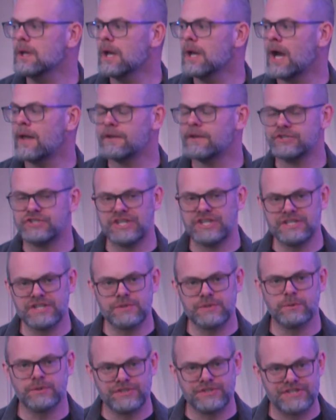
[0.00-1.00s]
And that
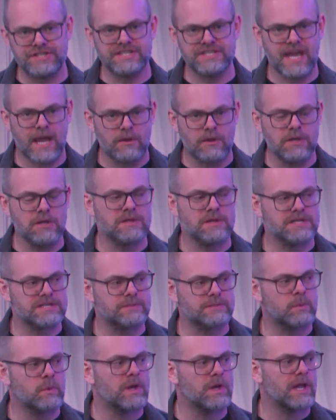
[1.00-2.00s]
Jesus wants to tell you this
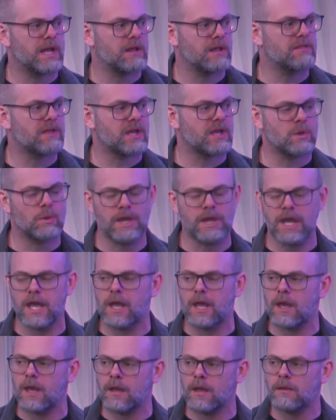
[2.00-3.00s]
morning that you're
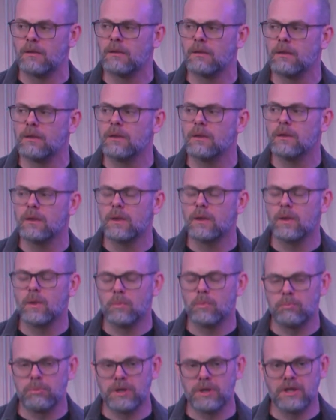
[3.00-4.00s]
here
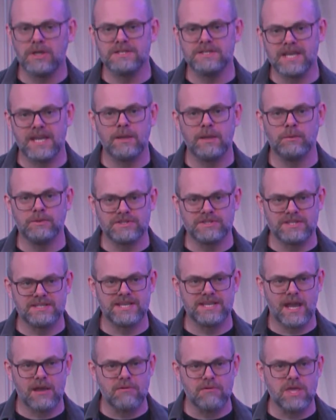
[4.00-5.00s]
because he wants to
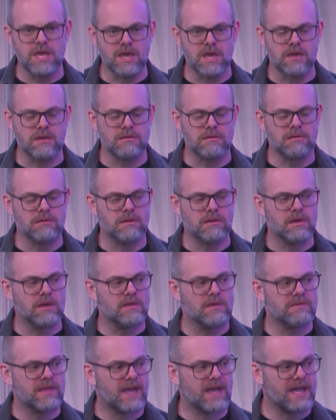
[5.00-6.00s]
tell you
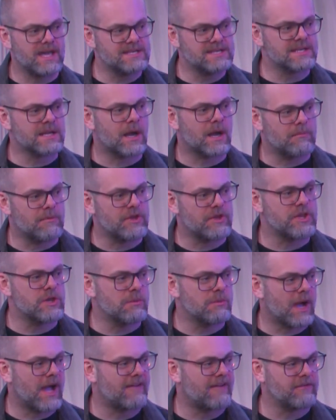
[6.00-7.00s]
that he's come that you
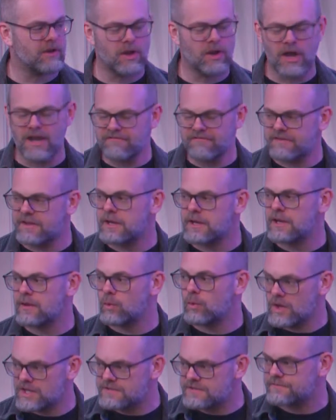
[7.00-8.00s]
might have life in
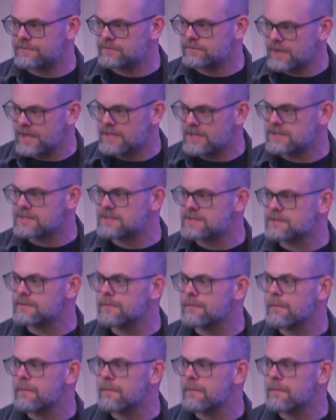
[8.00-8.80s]
all its fullness.